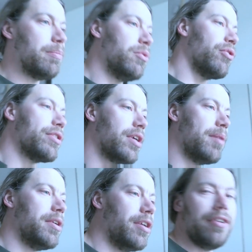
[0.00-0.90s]
more is
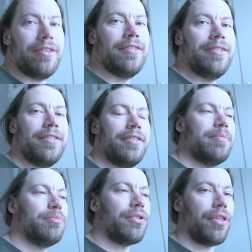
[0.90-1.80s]
coming
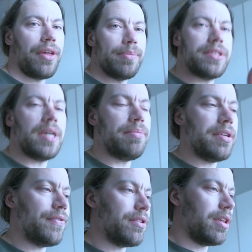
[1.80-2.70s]
put a thumbs up
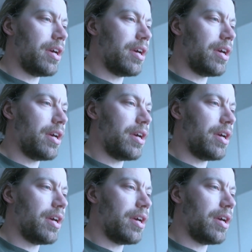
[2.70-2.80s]
if you